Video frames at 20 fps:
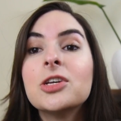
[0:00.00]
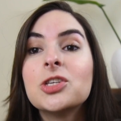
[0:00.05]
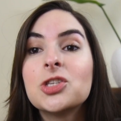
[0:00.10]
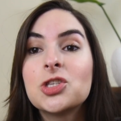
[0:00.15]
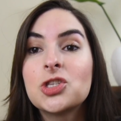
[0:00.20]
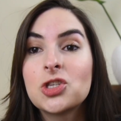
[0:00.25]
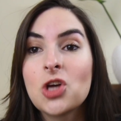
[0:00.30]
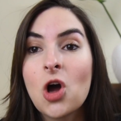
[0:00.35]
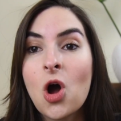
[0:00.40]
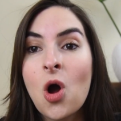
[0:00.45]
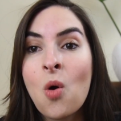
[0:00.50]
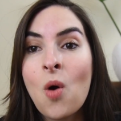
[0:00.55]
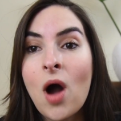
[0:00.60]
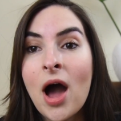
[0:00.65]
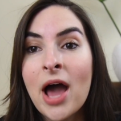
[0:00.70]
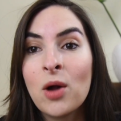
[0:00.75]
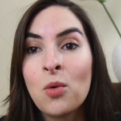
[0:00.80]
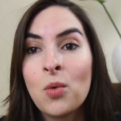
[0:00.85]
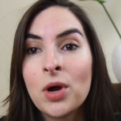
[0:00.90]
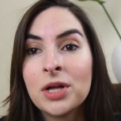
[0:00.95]
So
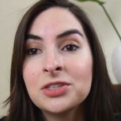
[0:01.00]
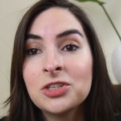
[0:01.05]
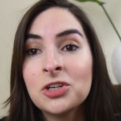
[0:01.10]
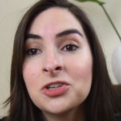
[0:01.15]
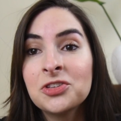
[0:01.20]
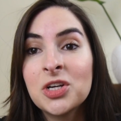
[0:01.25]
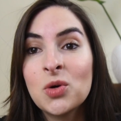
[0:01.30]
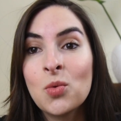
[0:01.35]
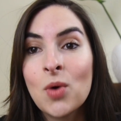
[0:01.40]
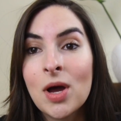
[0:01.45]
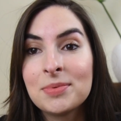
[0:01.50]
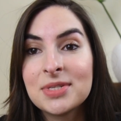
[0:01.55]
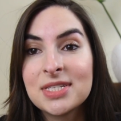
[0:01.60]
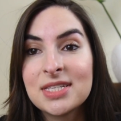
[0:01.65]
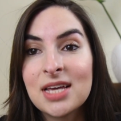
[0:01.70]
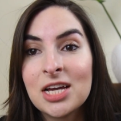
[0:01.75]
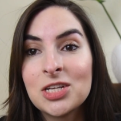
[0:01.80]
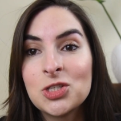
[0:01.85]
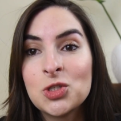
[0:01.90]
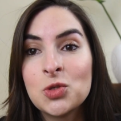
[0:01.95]
I went on their
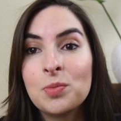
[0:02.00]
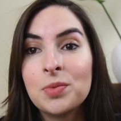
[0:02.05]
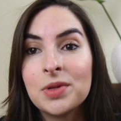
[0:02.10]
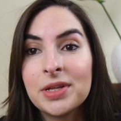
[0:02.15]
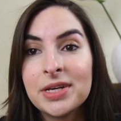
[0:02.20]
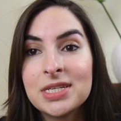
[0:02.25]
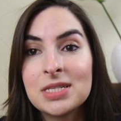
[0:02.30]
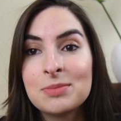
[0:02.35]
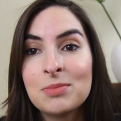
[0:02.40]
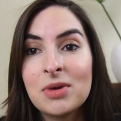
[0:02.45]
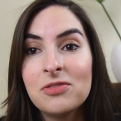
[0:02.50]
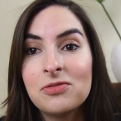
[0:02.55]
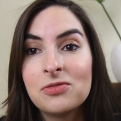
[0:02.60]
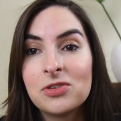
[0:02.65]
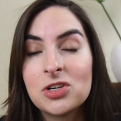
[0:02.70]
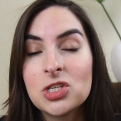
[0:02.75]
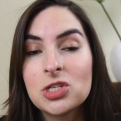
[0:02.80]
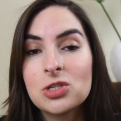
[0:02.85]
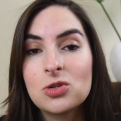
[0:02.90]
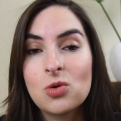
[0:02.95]
website to place my
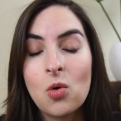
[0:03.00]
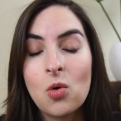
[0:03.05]
first